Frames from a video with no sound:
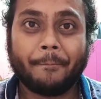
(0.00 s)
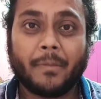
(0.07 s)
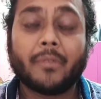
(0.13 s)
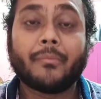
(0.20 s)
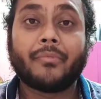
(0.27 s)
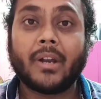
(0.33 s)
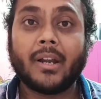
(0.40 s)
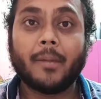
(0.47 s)

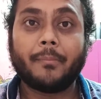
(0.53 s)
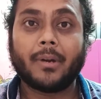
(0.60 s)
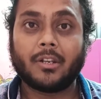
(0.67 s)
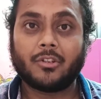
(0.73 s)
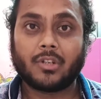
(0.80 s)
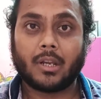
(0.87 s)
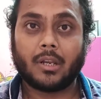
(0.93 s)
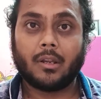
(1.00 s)
Varna
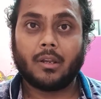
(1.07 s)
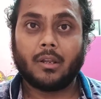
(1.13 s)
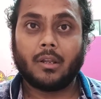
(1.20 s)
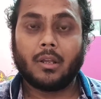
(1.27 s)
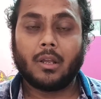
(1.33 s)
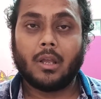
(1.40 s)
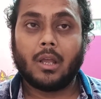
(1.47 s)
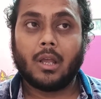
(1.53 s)
Parichay.
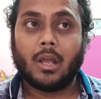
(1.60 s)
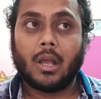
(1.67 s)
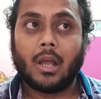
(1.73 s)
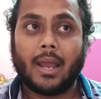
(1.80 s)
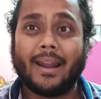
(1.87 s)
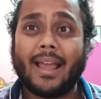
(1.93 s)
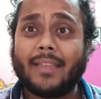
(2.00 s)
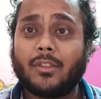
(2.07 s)

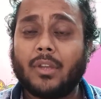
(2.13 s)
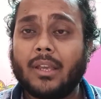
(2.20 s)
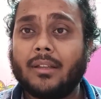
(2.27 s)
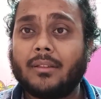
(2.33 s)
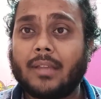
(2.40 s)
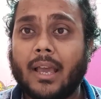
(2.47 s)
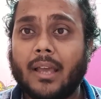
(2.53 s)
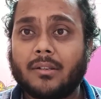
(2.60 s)
And I
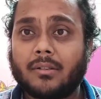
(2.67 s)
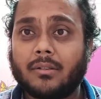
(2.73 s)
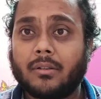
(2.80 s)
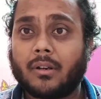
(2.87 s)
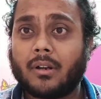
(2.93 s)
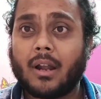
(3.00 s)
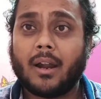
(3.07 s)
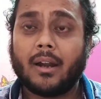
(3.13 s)
think that
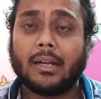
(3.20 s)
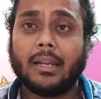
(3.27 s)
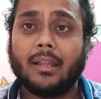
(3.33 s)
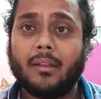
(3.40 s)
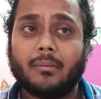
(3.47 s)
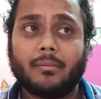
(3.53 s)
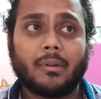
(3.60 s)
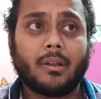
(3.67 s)
there are
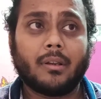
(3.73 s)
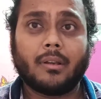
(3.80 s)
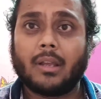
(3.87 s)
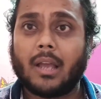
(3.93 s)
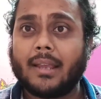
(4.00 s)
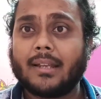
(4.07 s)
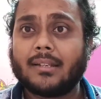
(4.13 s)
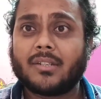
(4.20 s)
hardly,
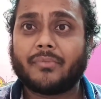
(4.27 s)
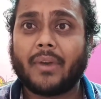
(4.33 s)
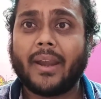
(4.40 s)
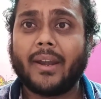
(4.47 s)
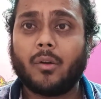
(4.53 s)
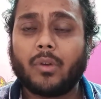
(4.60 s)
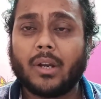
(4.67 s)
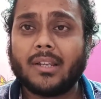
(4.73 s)
I can just
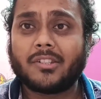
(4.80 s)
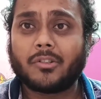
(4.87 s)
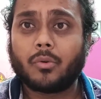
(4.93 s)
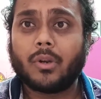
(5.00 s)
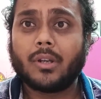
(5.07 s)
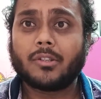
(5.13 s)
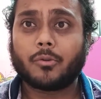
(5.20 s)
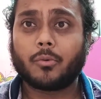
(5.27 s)
find out any
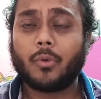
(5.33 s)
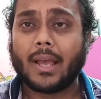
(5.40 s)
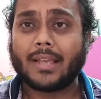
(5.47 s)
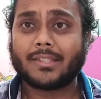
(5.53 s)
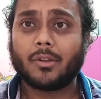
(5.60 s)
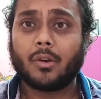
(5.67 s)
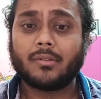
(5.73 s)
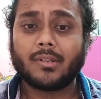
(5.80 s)
students who
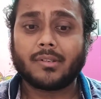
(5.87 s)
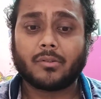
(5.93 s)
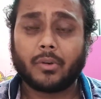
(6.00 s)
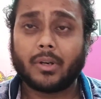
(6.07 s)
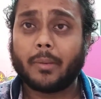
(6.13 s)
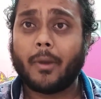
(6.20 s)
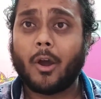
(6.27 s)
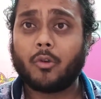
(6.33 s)
has not just
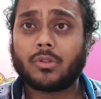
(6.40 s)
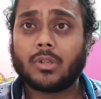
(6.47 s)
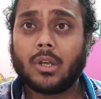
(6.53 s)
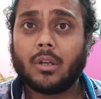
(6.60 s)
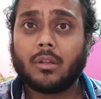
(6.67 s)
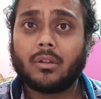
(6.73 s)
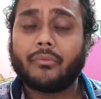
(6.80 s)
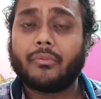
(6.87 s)
read about
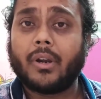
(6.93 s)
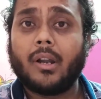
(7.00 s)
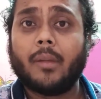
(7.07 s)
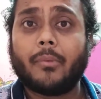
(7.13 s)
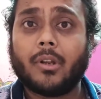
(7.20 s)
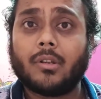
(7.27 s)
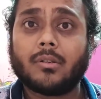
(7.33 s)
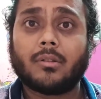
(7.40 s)
the Varna
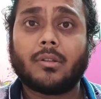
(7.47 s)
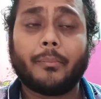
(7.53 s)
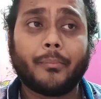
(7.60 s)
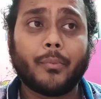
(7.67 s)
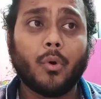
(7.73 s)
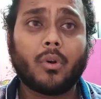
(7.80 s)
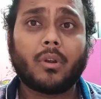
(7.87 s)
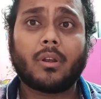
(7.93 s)
Parichay. The
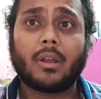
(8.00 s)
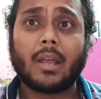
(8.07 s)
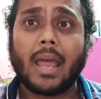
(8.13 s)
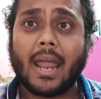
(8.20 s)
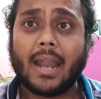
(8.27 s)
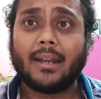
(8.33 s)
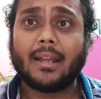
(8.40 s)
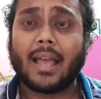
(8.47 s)
book
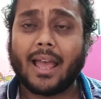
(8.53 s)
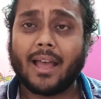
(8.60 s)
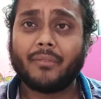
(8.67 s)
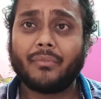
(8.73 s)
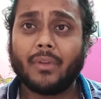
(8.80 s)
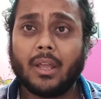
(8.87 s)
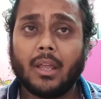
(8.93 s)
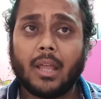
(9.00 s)
had
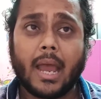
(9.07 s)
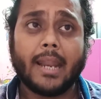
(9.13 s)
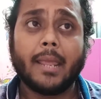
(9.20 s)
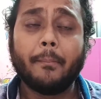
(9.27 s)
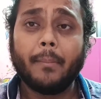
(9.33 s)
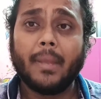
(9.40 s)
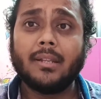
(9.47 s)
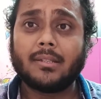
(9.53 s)
have an
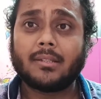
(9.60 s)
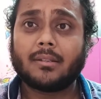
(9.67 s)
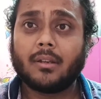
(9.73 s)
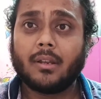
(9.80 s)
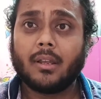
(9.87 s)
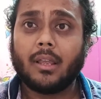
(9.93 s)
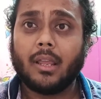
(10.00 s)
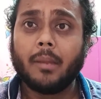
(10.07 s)
immense
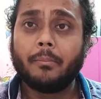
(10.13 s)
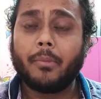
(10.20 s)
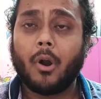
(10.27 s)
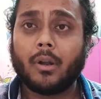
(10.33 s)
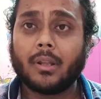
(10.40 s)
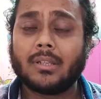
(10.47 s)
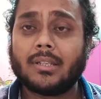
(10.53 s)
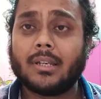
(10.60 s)

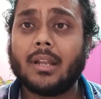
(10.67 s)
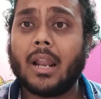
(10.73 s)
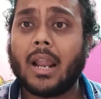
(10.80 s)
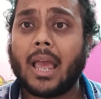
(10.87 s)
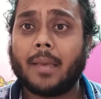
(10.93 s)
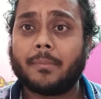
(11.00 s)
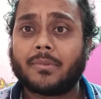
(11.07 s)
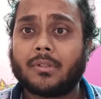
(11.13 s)
importance in our
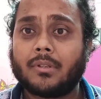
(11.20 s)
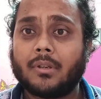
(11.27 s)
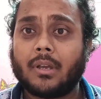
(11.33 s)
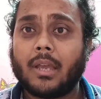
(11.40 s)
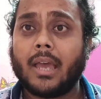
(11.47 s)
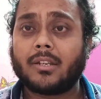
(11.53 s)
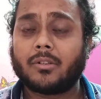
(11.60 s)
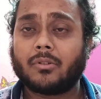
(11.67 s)
lives
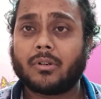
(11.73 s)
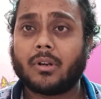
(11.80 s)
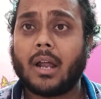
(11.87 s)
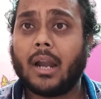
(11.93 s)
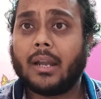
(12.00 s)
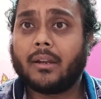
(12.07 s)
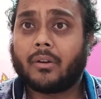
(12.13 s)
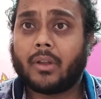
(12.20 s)
at our
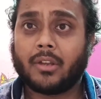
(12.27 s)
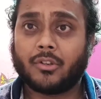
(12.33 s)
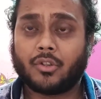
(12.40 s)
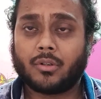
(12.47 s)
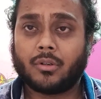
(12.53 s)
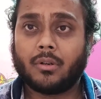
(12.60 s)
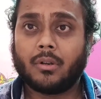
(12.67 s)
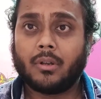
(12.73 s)
earlier
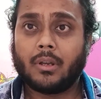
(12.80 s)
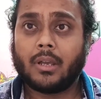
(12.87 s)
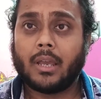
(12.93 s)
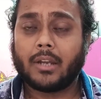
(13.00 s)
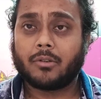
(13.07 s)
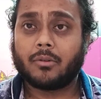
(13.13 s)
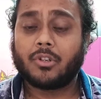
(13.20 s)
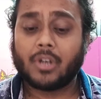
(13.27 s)
age,
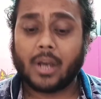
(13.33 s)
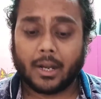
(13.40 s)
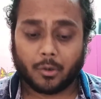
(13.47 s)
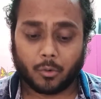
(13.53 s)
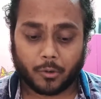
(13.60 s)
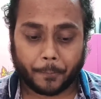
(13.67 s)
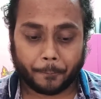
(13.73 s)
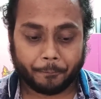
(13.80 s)
at our
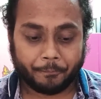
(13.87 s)
childhood.